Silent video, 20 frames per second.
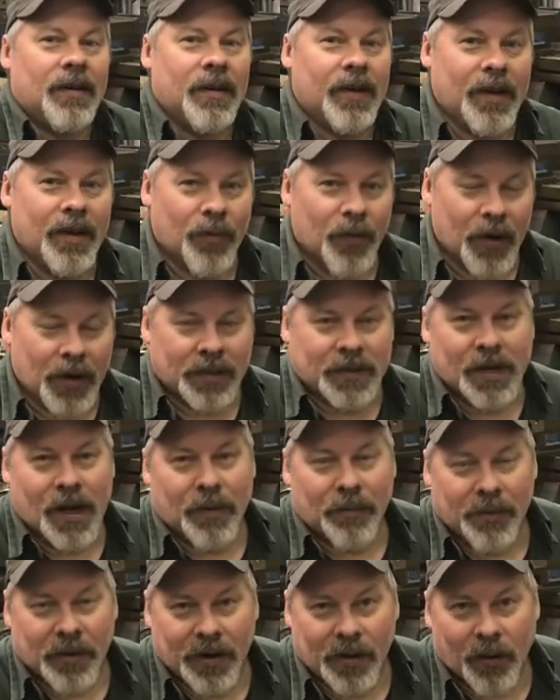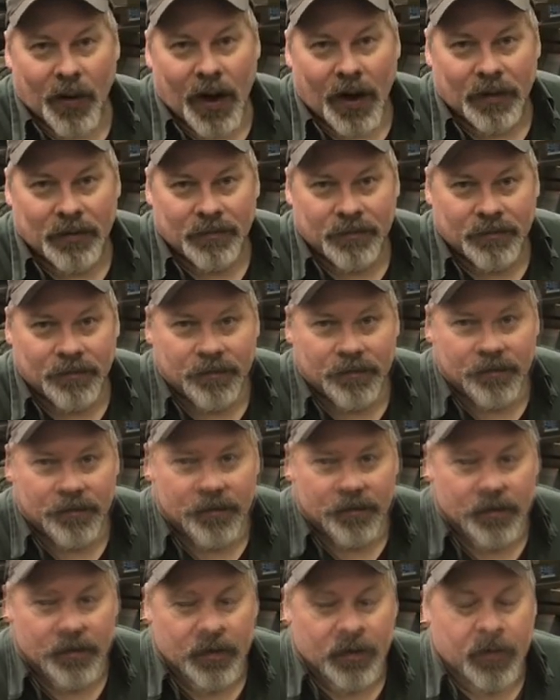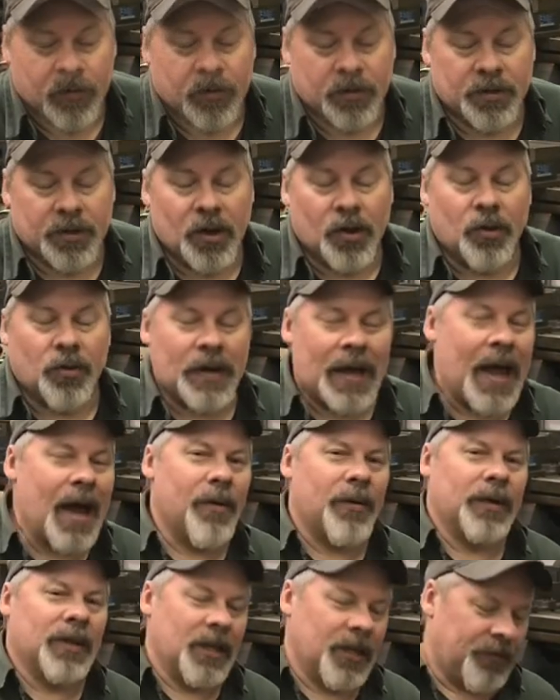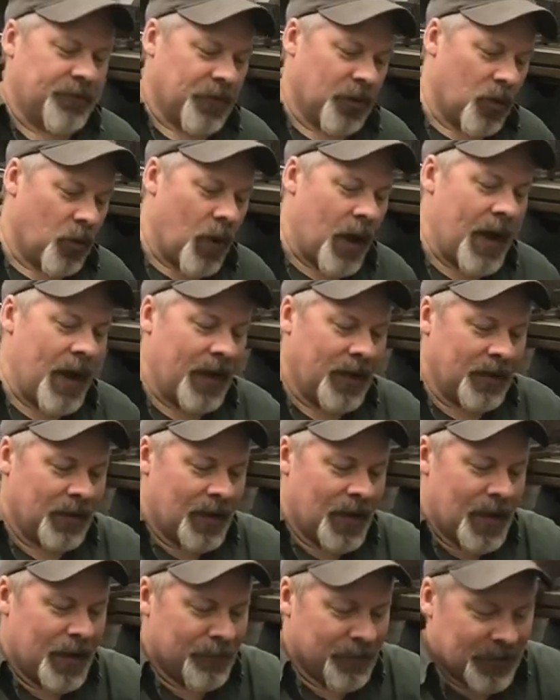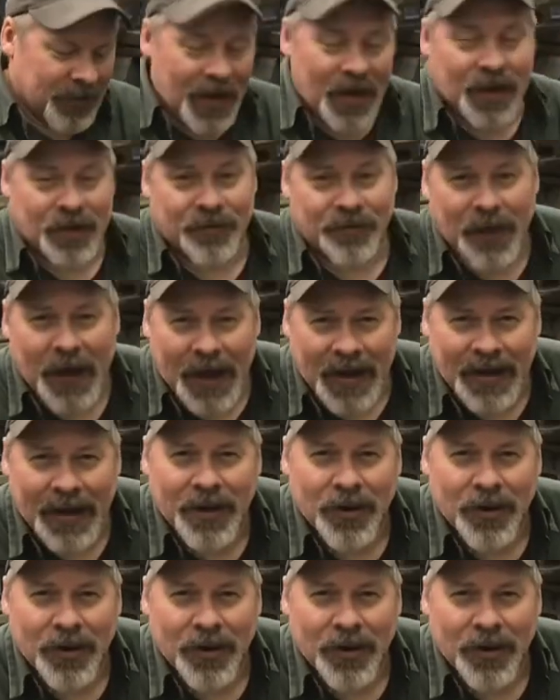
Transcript: and it works out pretty well. So now, at least for a while, I'm satisfied.